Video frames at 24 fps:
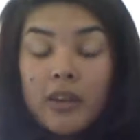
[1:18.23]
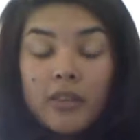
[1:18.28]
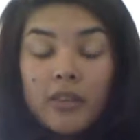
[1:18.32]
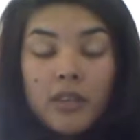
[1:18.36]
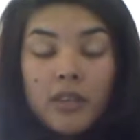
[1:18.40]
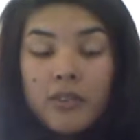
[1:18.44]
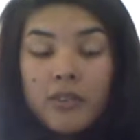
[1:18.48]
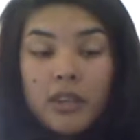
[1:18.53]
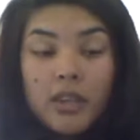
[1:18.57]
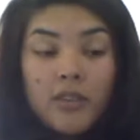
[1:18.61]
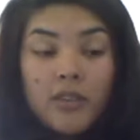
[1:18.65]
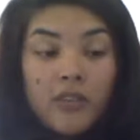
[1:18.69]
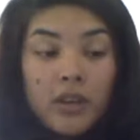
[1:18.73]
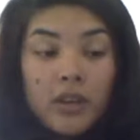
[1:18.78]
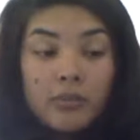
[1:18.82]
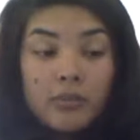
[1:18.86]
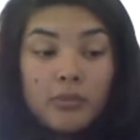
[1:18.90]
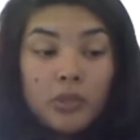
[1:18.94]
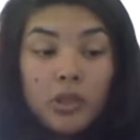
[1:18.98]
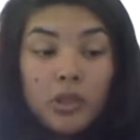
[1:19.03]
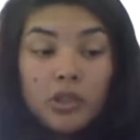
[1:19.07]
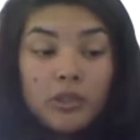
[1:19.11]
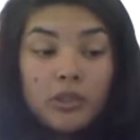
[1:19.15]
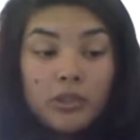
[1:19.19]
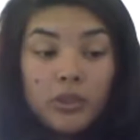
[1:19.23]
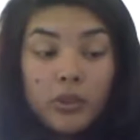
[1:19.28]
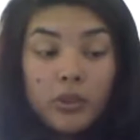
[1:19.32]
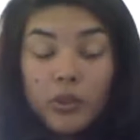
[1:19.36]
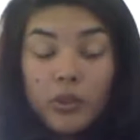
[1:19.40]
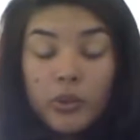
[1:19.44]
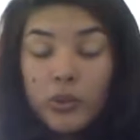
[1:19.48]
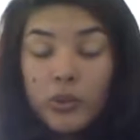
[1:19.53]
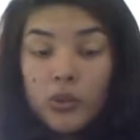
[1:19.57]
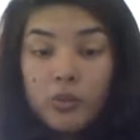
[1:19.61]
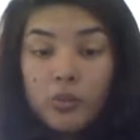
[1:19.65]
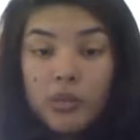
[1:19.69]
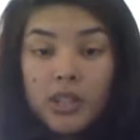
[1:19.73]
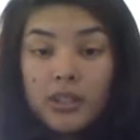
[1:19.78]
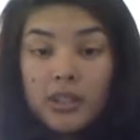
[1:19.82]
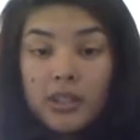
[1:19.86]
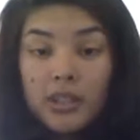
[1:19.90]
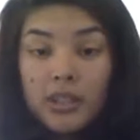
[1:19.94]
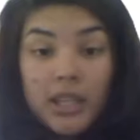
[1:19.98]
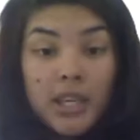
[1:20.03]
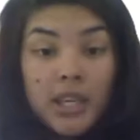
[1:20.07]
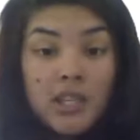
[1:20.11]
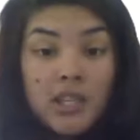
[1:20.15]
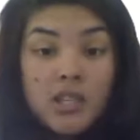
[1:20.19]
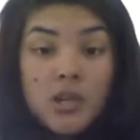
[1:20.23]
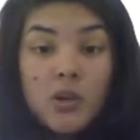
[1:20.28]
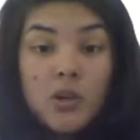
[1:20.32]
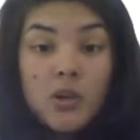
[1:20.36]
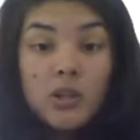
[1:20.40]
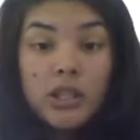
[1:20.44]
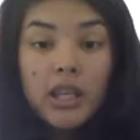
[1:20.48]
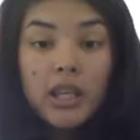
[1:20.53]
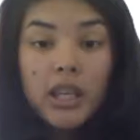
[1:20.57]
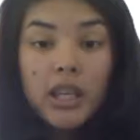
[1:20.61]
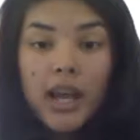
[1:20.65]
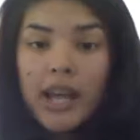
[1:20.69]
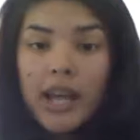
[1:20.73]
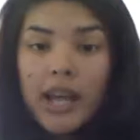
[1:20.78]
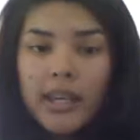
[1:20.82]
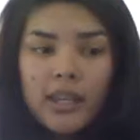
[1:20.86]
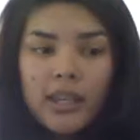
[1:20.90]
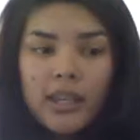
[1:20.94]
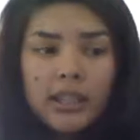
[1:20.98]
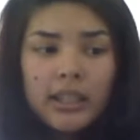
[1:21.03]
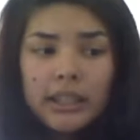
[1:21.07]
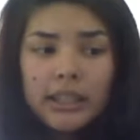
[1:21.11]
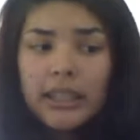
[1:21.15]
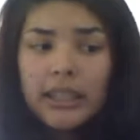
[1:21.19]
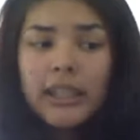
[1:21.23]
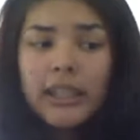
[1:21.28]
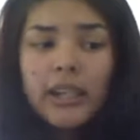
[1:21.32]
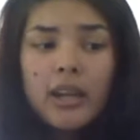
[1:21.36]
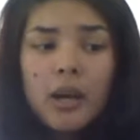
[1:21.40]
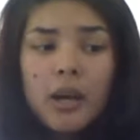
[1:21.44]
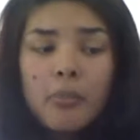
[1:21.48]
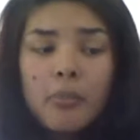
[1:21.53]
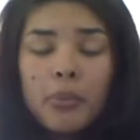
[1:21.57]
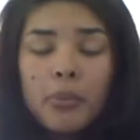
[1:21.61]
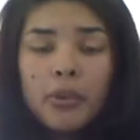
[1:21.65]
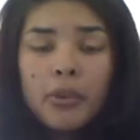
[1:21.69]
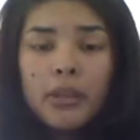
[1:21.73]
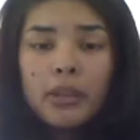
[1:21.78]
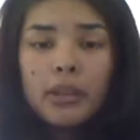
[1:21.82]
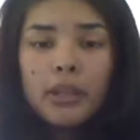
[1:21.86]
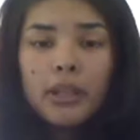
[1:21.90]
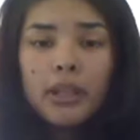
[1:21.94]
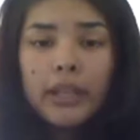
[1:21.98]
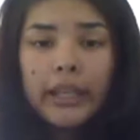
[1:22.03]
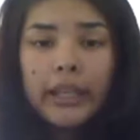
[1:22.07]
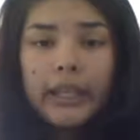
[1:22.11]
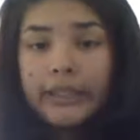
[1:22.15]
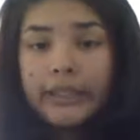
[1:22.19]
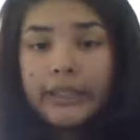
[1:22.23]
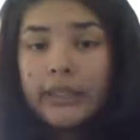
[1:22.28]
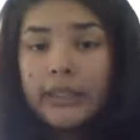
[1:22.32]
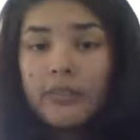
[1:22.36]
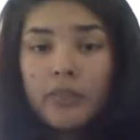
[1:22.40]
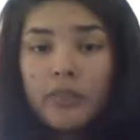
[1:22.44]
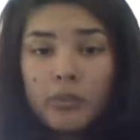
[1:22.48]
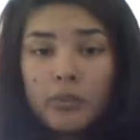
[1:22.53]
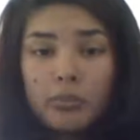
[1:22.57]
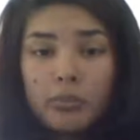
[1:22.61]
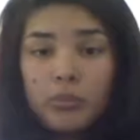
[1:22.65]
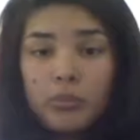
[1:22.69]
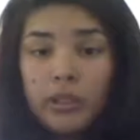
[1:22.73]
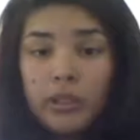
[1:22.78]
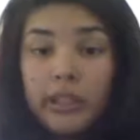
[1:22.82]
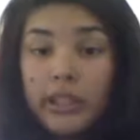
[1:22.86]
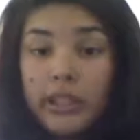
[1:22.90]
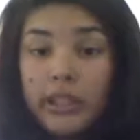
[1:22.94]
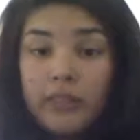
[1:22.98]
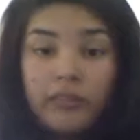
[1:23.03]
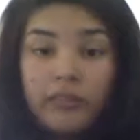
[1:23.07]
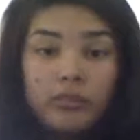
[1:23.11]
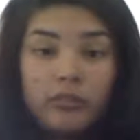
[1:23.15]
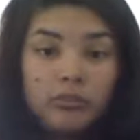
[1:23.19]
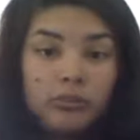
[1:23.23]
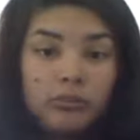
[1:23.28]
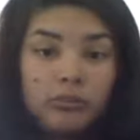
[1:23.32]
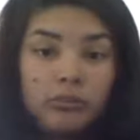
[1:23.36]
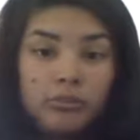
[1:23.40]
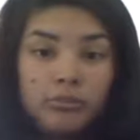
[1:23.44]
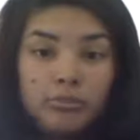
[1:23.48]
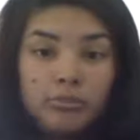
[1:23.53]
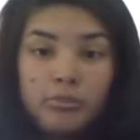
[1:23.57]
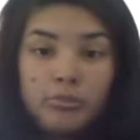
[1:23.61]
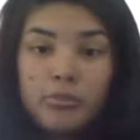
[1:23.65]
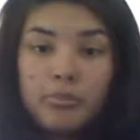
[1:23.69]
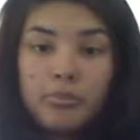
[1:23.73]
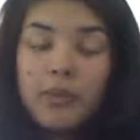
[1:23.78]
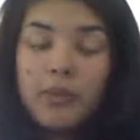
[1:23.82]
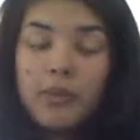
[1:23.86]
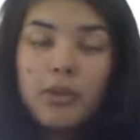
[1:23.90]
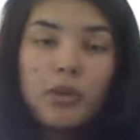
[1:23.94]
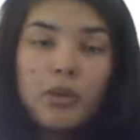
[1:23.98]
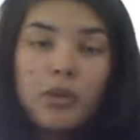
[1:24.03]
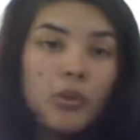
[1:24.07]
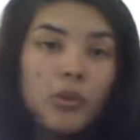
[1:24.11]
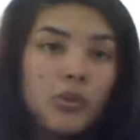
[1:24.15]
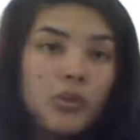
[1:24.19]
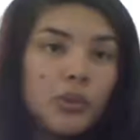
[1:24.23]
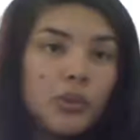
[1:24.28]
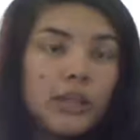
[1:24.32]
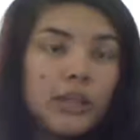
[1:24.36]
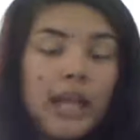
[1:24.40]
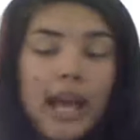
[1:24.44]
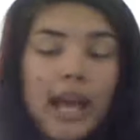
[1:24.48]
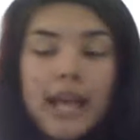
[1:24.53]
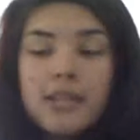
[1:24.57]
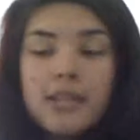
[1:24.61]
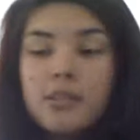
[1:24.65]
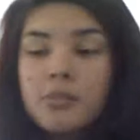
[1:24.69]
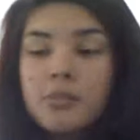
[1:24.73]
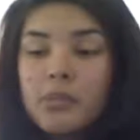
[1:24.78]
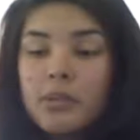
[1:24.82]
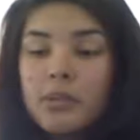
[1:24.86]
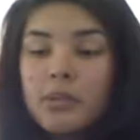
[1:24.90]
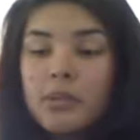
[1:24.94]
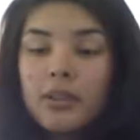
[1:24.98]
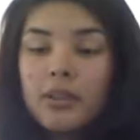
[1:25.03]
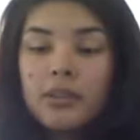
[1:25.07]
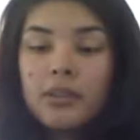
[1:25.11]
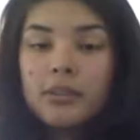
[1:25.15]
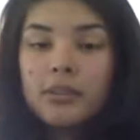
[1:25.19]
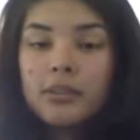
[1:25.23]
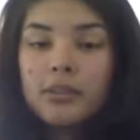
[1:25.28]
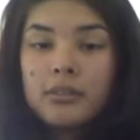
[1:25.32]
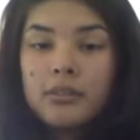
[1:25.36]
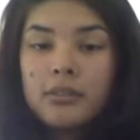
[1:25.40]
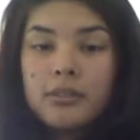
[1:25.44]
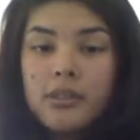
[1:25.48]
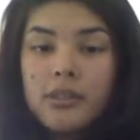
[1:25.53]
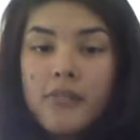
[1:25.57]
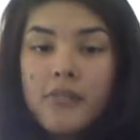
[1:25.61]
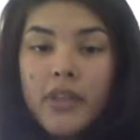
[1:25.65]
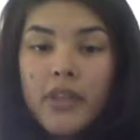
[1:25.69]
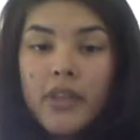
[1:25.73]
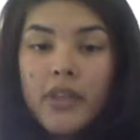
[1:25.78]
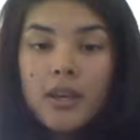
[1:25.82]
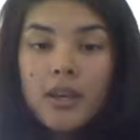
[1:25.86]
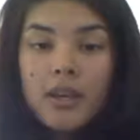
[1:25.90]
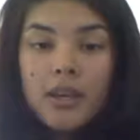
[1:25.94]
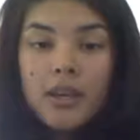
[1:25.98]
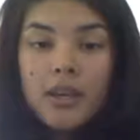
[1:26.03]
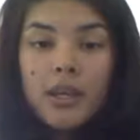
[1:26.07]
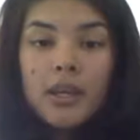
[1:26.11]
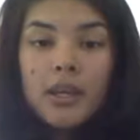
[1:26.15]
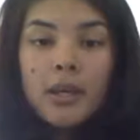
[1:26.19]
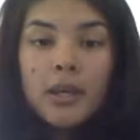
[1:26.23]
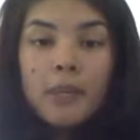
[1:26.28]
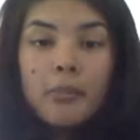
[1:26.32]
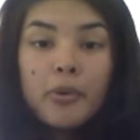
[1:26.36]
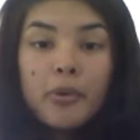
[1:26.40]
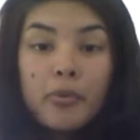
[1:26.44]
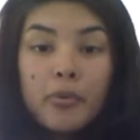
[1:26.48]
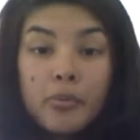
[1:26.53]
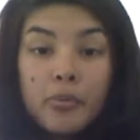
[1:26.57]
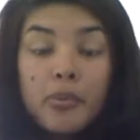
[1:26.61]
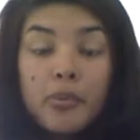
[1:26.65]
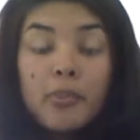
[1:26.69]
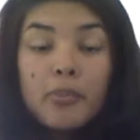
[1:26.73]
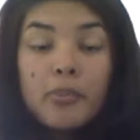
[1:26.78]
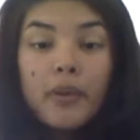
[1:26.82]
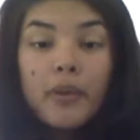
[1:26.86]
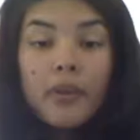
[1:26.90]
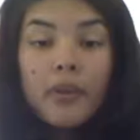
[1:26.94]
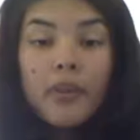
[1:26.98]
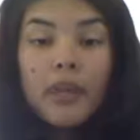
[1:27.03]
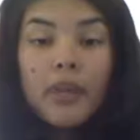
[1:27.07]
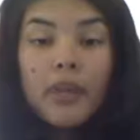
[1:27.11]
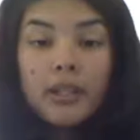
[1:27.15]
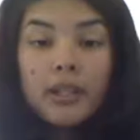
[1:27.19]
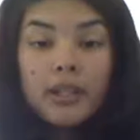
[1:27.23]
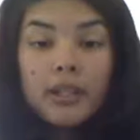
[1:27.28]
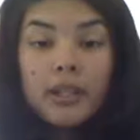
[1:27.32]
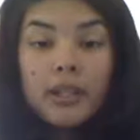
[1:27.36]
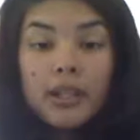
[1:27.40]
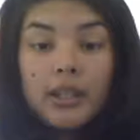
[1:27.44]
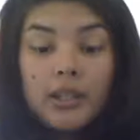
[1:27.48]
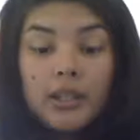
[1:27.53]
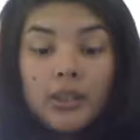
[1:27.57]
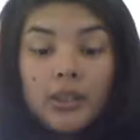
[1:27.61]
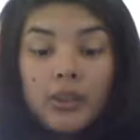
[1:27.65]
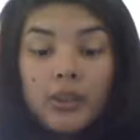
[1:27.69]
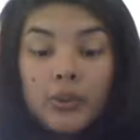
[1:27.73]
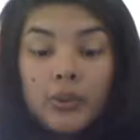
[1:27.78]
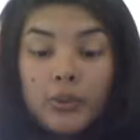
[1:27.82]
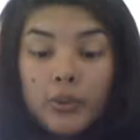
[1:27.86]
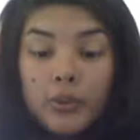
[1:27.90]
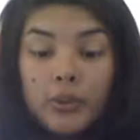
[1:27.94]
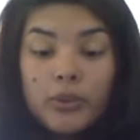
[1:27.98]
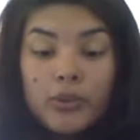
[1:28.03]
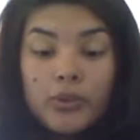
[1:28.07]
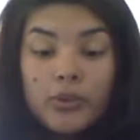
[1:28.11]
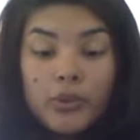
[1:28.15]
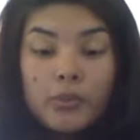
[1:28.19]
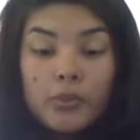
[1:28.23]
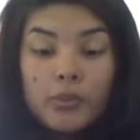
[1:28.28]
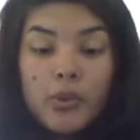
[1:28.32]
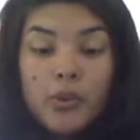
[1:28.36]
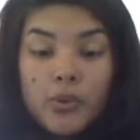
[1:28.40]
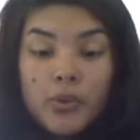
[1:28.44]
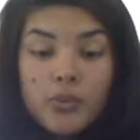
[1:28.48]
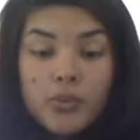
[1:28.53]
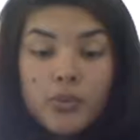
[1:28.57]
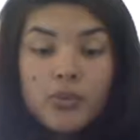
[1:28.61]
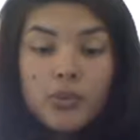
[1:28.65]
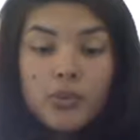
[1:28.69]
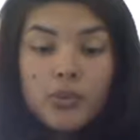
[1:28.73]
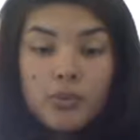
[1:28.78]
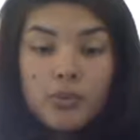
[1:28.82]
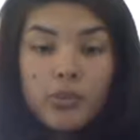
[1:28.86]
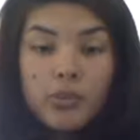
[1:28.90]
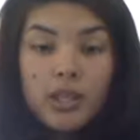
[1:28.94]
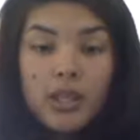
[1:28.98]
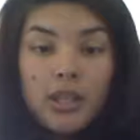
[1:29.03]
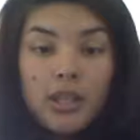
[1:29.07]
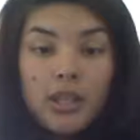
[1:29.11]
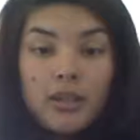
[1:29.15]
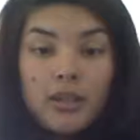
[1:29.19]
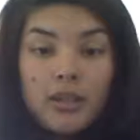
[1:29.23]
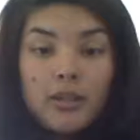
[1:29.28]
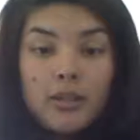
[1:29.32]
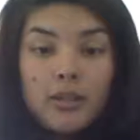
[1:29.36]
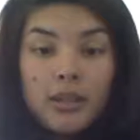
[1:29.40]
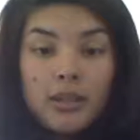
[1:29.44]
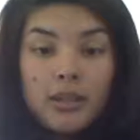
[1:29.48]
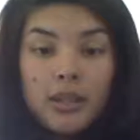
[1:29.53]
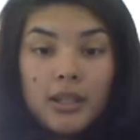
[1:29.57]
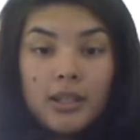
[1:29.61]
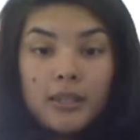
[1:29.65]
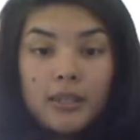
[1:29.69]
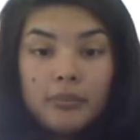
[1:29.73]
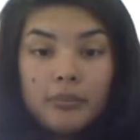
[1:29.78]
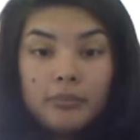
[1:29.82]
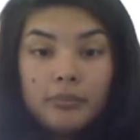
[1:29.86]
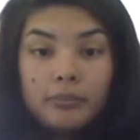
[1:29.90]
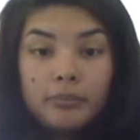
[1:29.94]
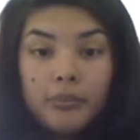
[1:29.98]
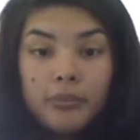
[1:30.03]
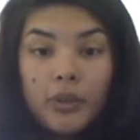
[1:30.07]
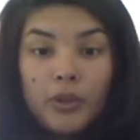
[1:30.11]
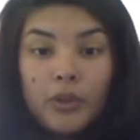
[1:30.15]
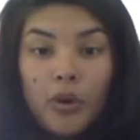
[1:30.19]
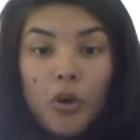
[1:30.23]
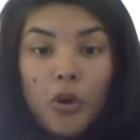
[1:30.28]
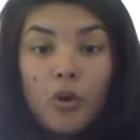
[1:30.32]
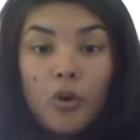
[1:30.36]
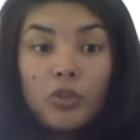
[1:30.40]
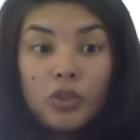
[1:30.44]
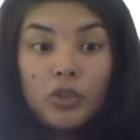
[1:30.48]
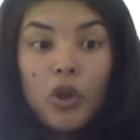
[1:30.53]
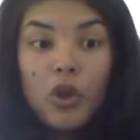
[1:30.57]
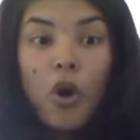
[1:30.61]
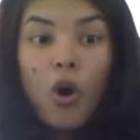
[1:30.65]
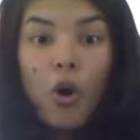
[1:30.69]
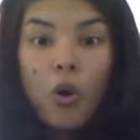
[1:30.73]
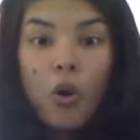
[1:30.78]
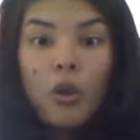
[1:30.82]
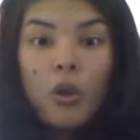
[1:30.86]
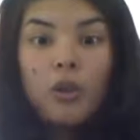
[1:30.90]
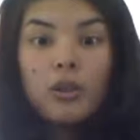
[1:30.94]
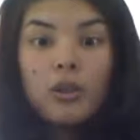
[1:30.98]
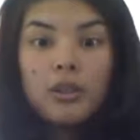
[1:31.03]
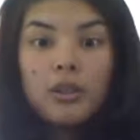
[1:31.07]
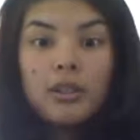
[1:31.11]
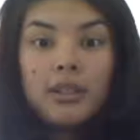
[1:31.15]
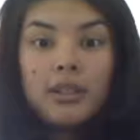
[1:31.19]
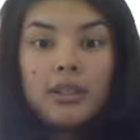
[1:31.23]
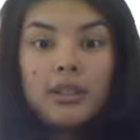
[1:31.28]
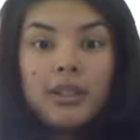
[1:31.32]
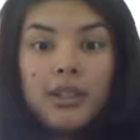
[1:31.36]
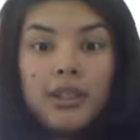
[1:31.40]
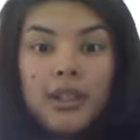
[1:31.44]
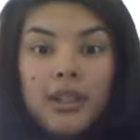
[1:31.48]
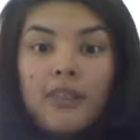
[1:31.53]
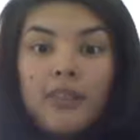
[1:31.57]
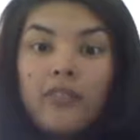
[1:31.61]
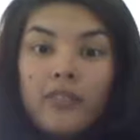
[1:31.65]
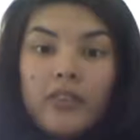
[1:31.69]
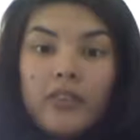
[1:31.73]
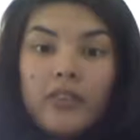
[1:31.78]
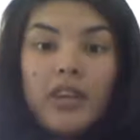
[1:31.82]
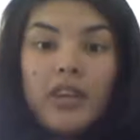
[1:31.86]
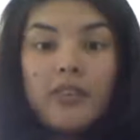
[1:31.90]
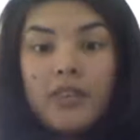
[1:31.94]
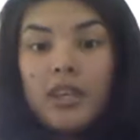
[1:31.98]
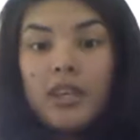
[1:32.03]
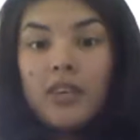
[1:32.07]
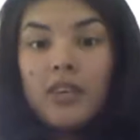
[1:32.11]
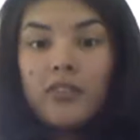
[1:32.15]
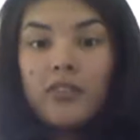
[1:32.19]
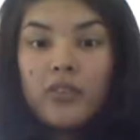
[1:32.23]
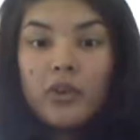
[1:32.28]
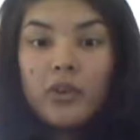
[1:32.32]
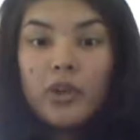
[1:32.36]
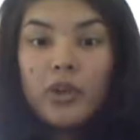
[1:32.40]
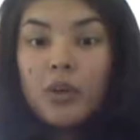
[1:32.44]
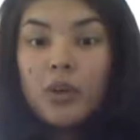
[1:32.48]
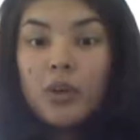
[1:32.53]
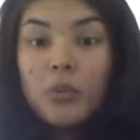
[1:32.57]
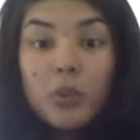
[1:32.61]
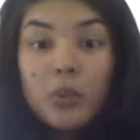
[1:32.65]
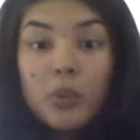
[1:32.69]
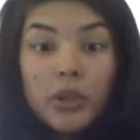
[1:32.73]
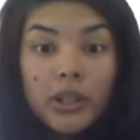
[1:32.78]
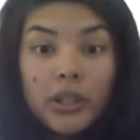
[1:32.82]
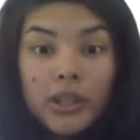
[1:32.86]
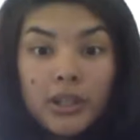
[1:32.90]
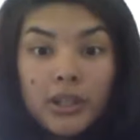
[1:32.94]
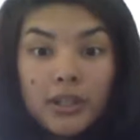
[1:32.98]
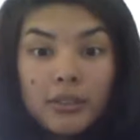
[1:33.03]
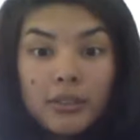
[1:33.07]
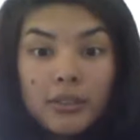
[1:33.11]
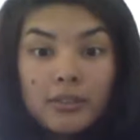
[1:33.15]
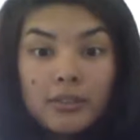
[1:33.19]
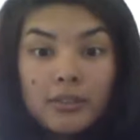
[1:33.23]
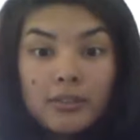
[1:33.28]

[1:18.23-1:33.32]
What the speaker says: even if I'm not going to be in the kitchen all day, I can clean it up and leave. Maybe go to class or maybe something. But remember that you're supposed to be on call, even if you're not working.